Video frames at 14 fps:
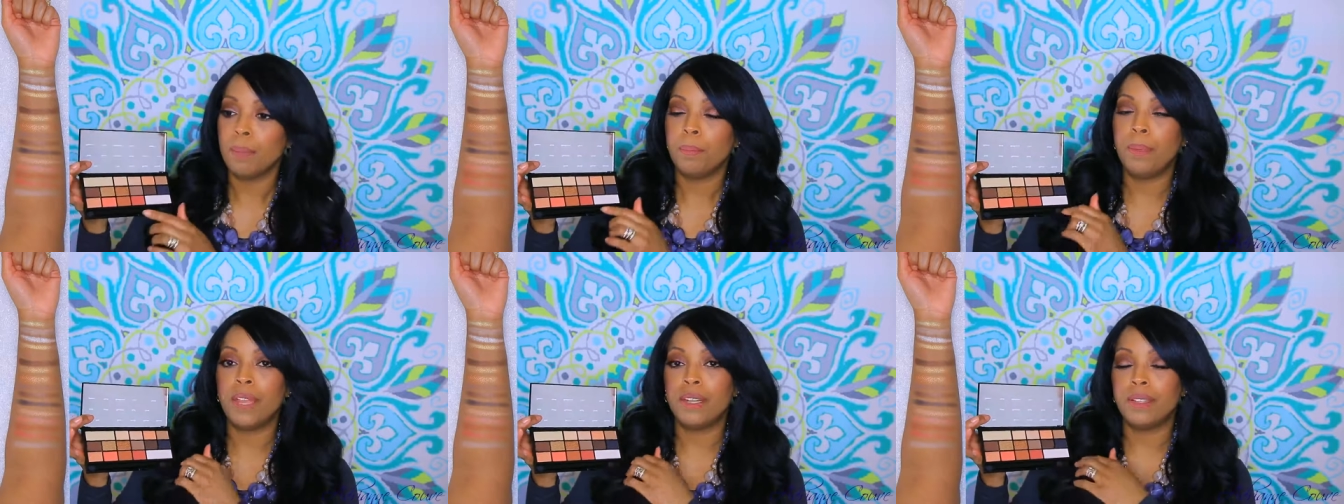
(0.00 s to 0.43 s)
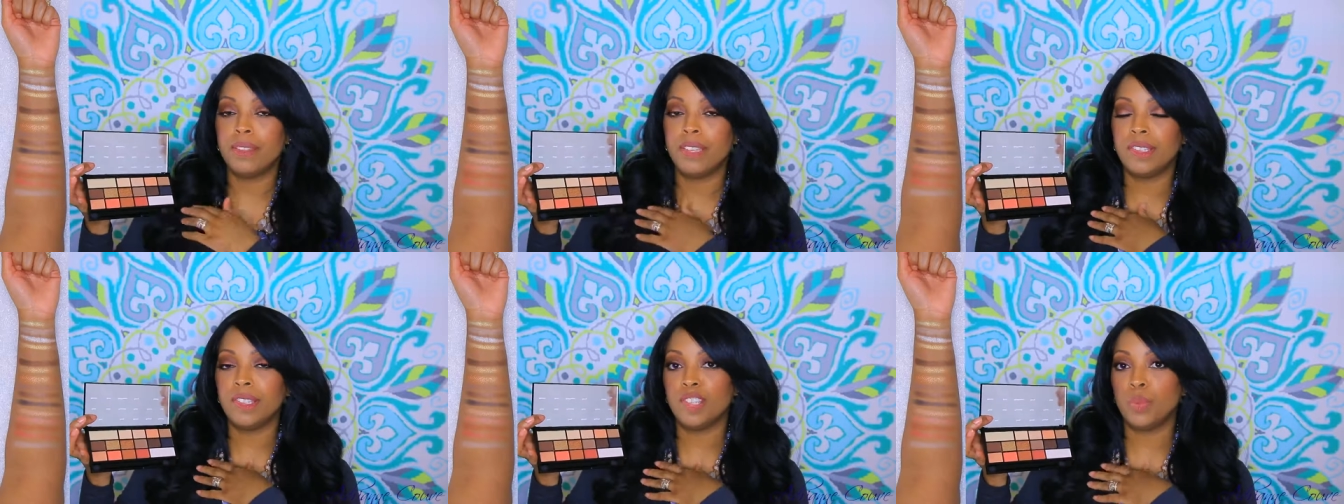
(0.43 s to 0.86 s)
But
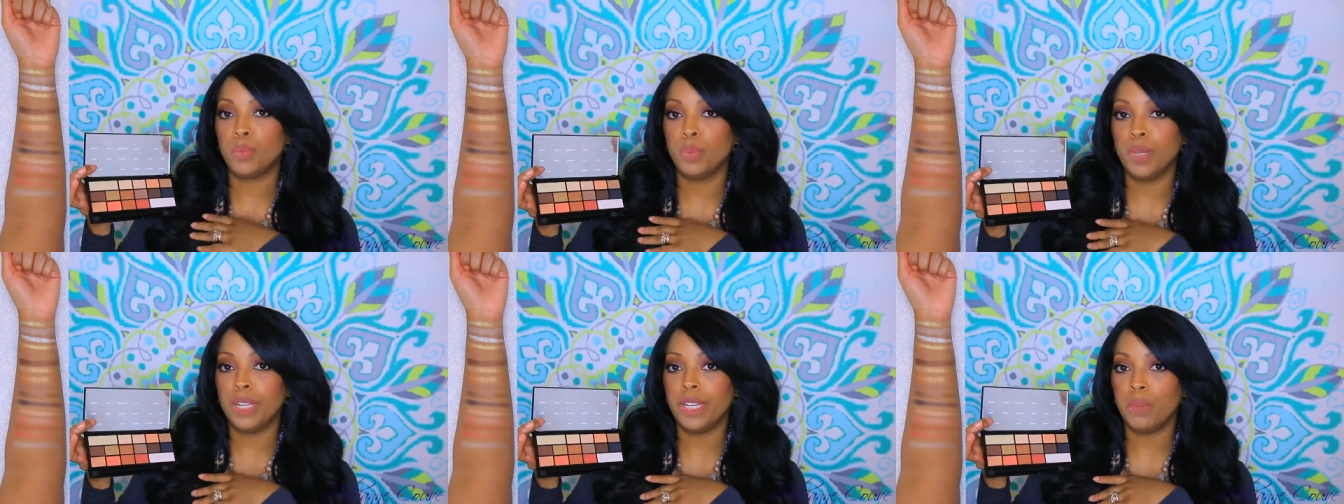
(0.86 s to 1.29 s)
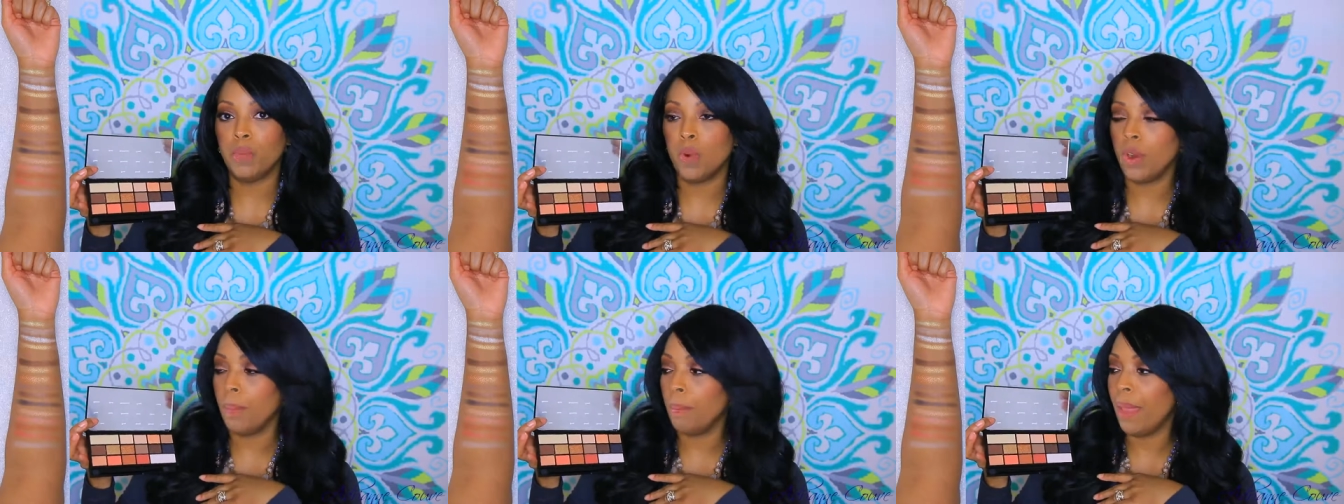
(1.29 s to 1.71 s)
this is a really
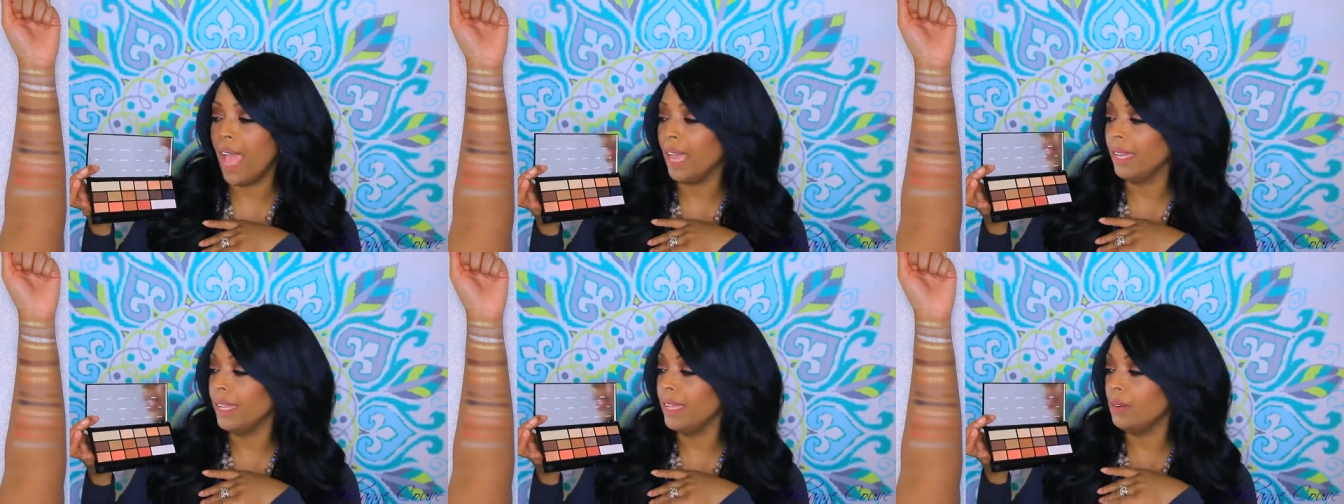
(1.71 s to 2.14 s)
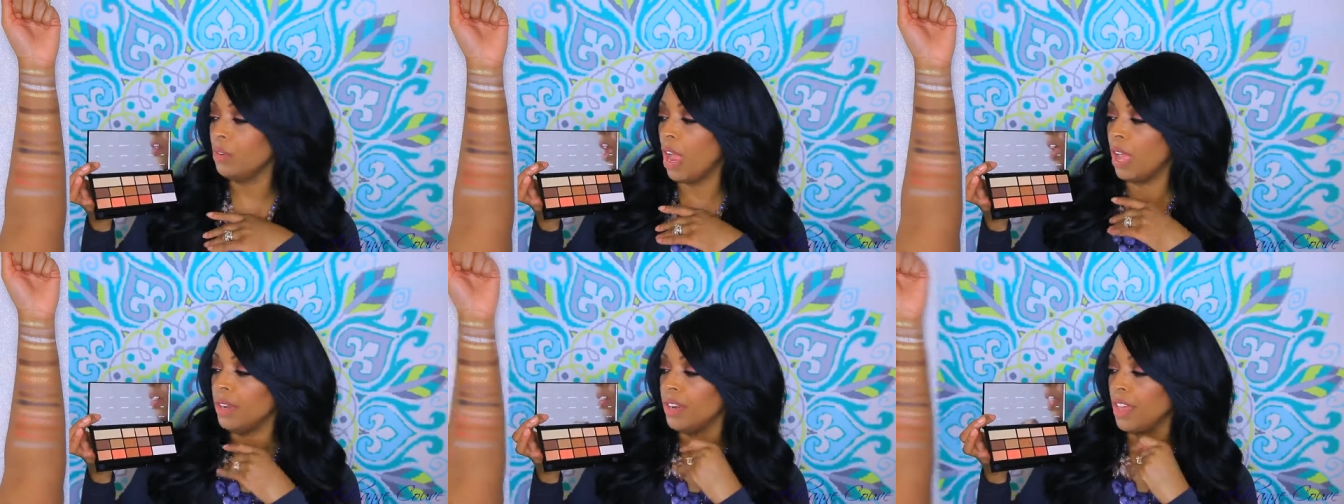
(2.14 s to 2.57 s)
warm palette.
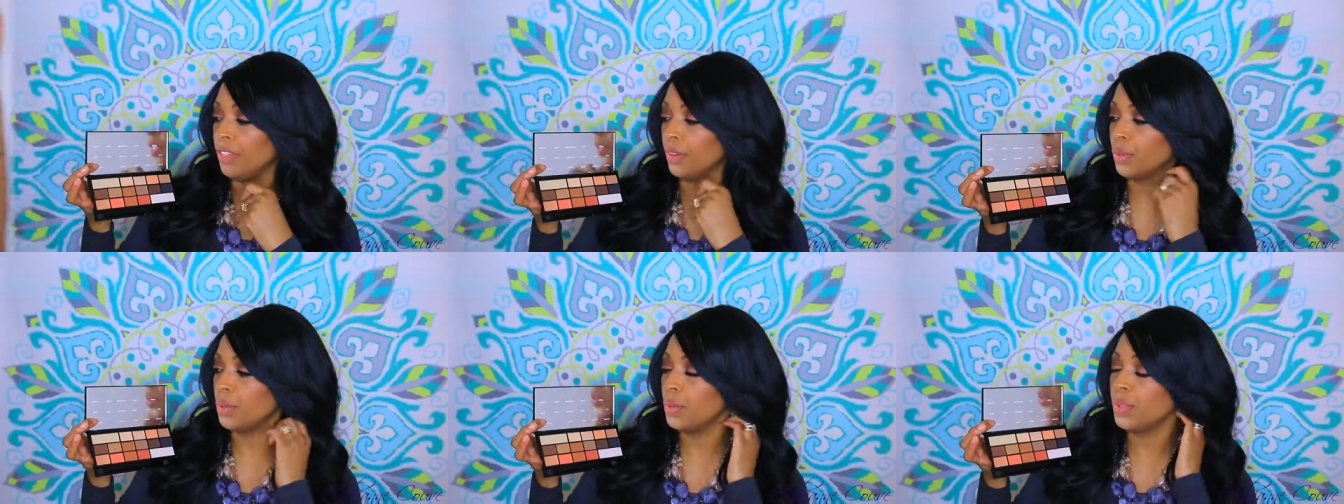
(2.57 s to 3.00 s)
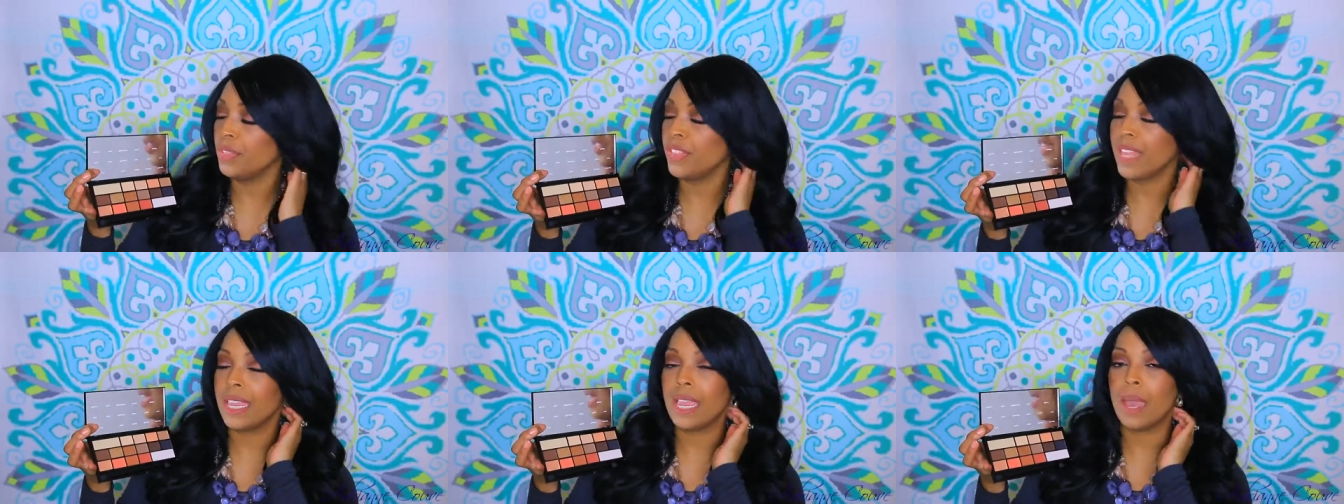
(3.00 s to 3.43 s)
Another cool
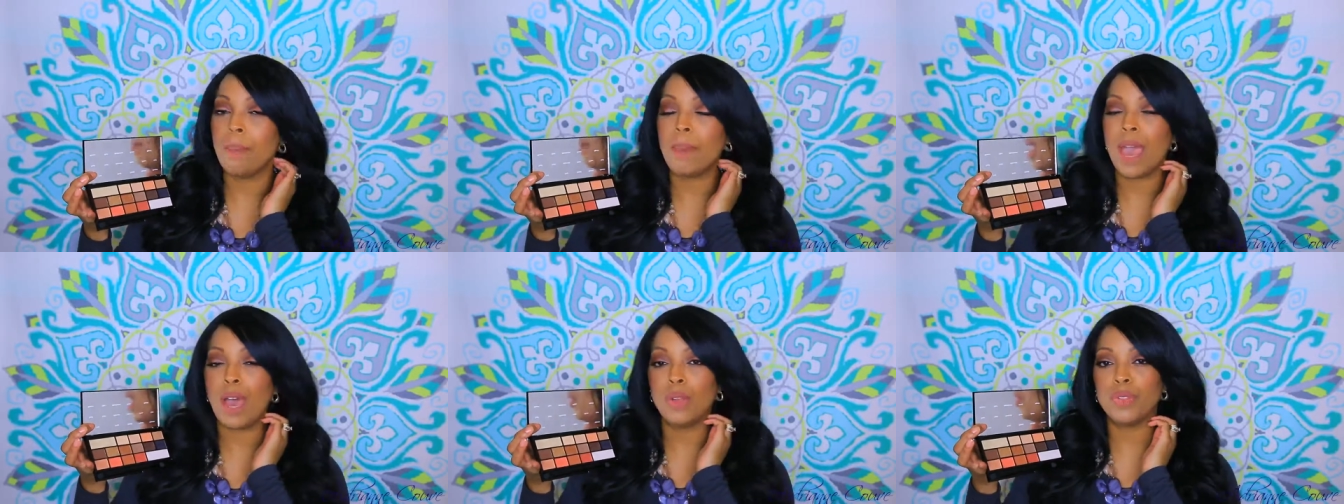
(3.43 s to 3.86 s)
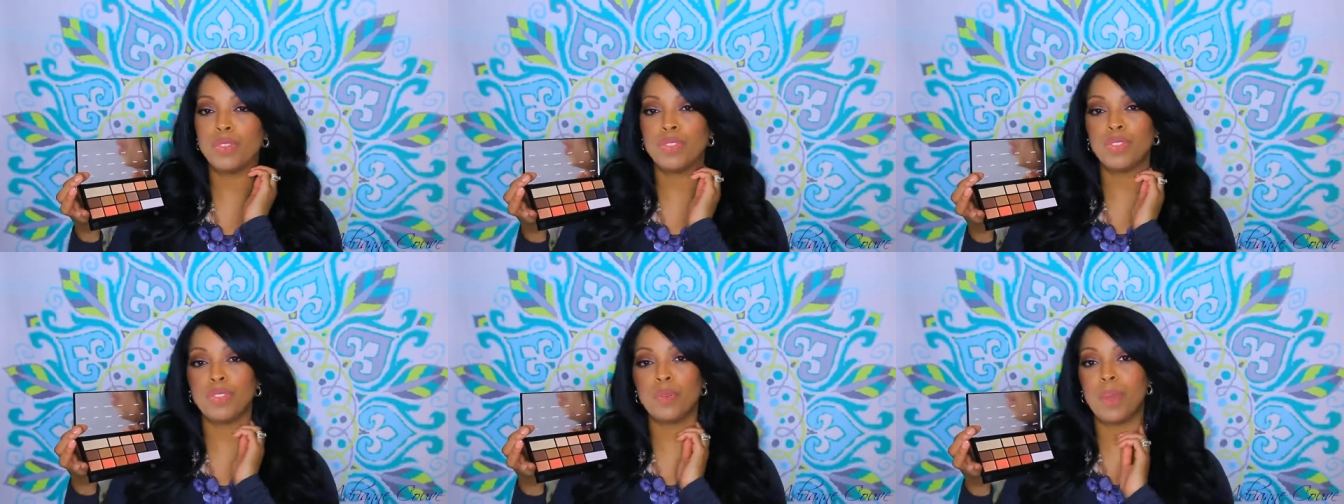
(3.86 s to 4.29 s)
thing about
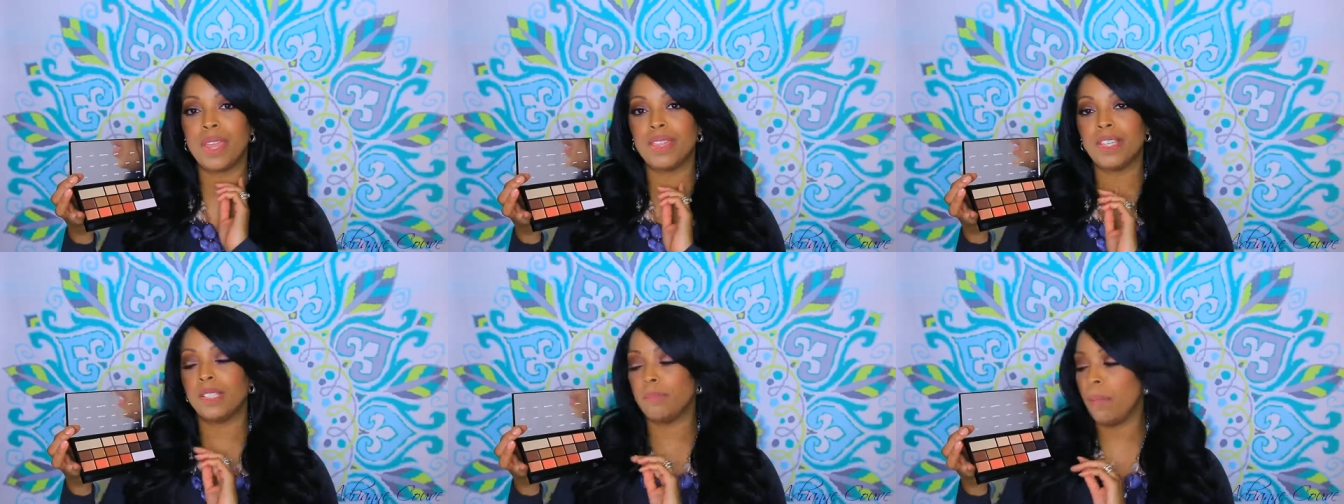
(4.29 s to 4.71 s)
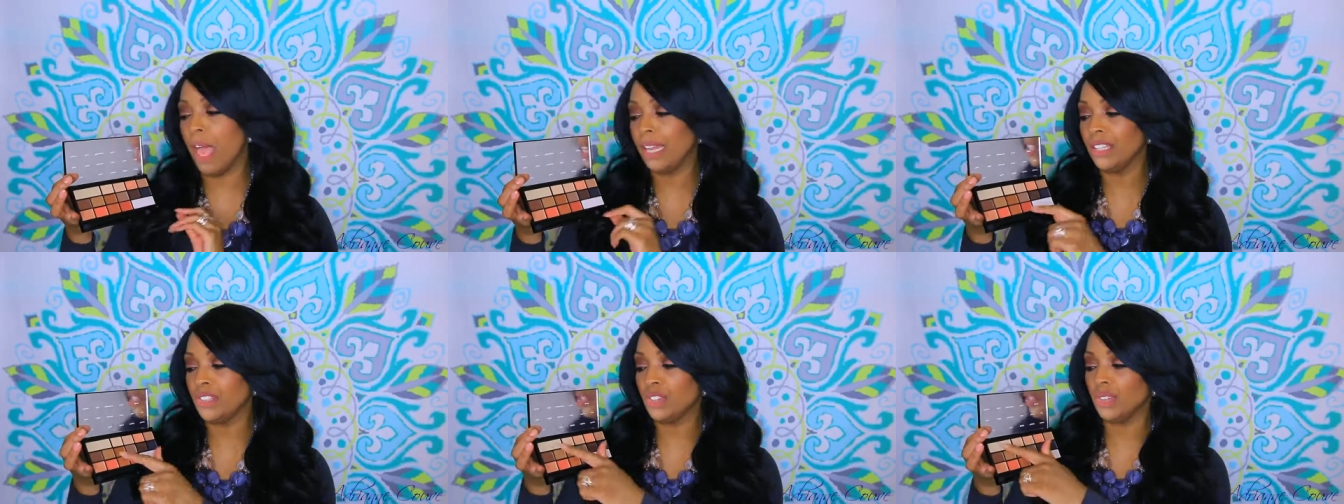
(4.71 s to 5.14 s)
the way these
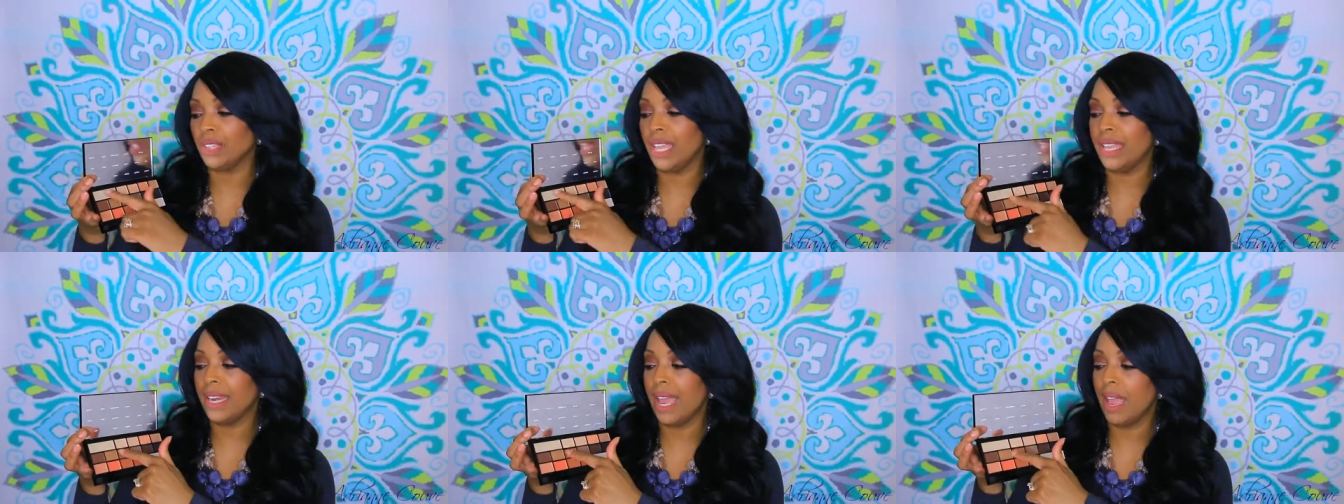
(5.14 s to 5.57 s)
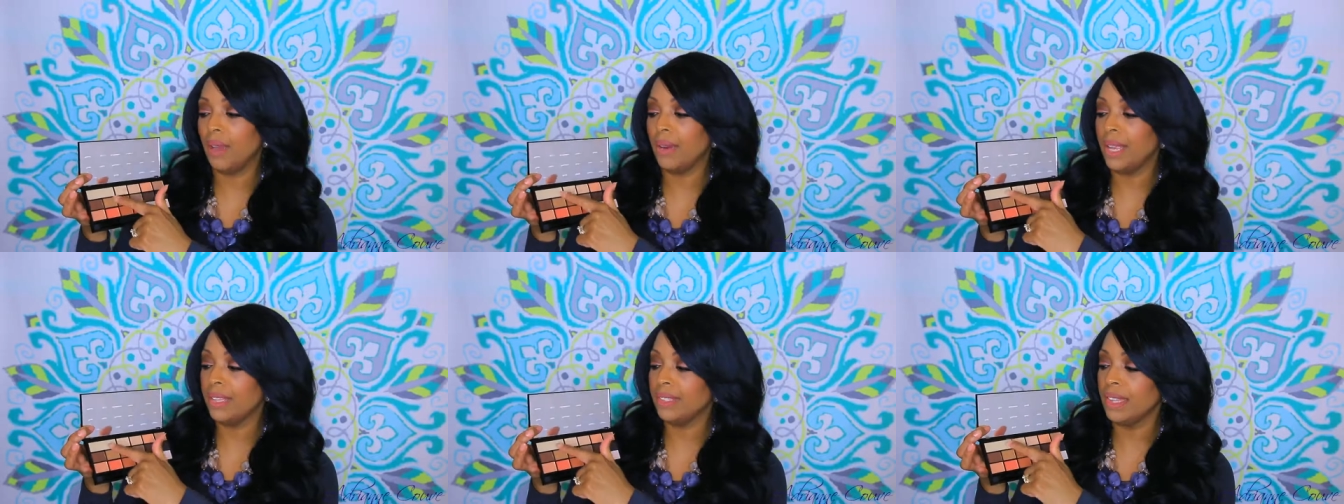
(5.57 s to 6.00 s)
palettes are laid
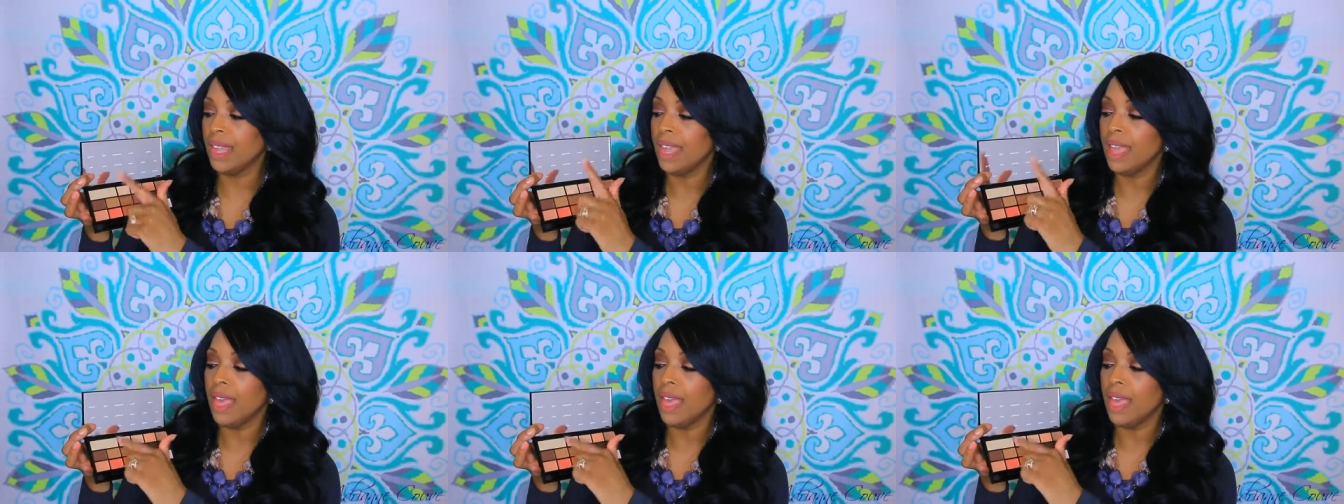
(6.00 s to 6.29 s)
out is